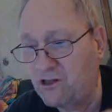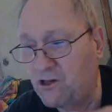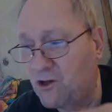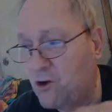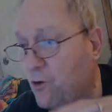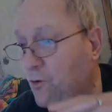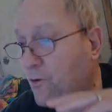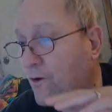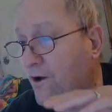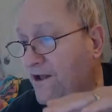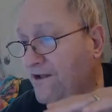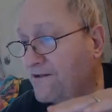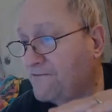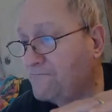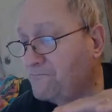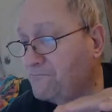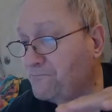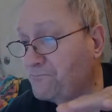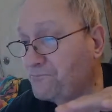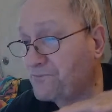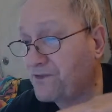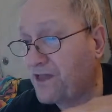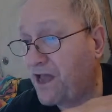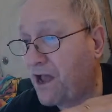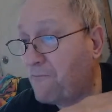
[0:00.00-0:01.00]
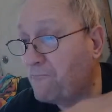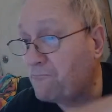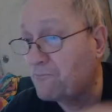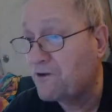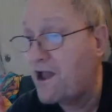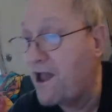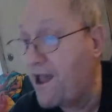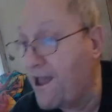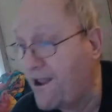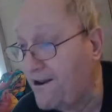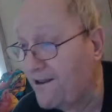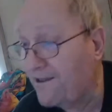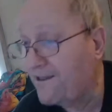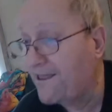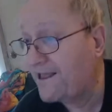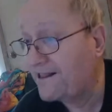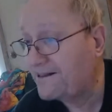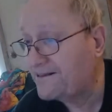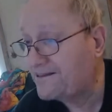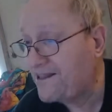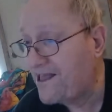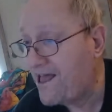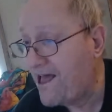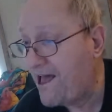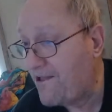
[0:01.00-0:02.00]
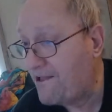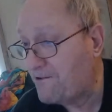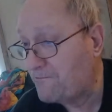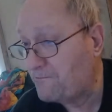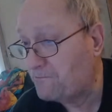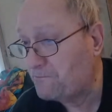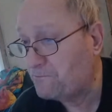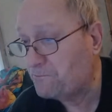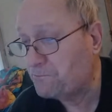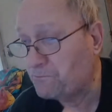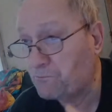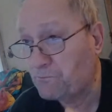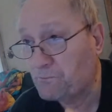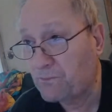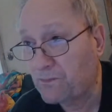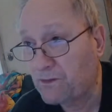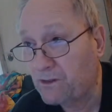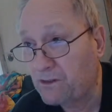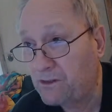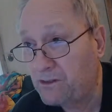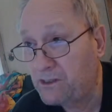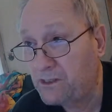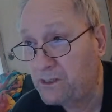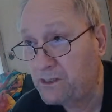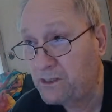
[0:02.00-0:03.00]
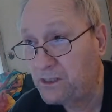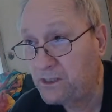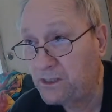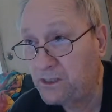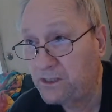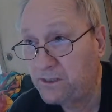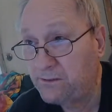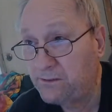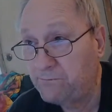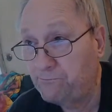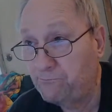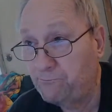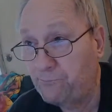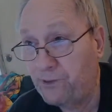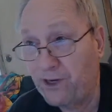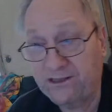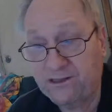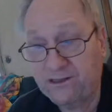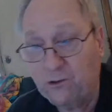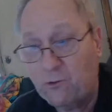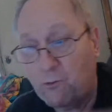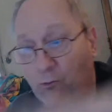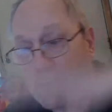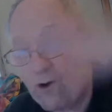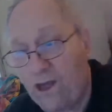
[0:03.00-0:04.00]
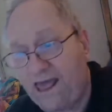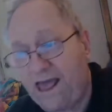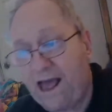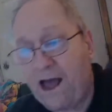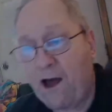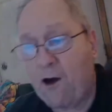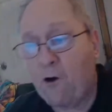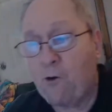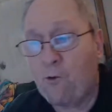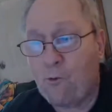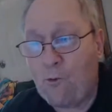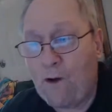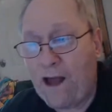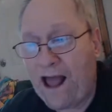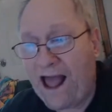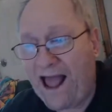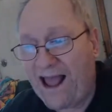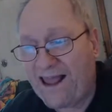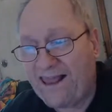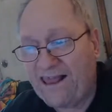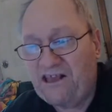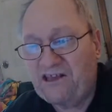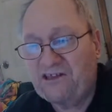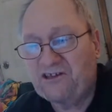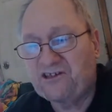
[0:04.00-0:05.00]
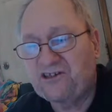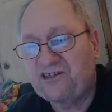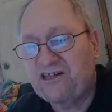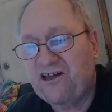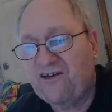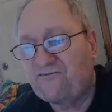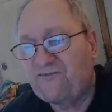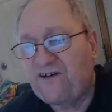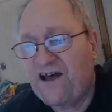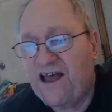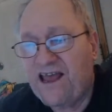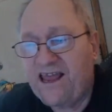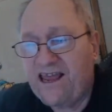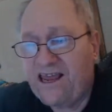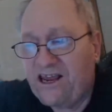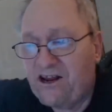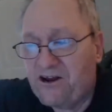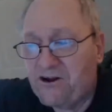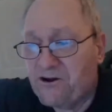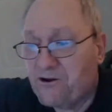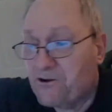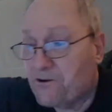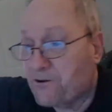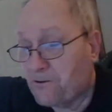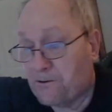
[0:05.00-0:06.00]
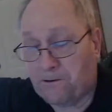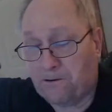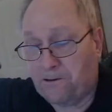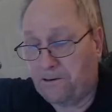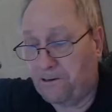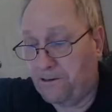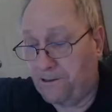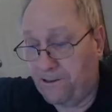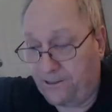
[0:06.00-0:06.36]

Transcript: you know what? I'm kind of like that. But the way out wacky stuff I hear,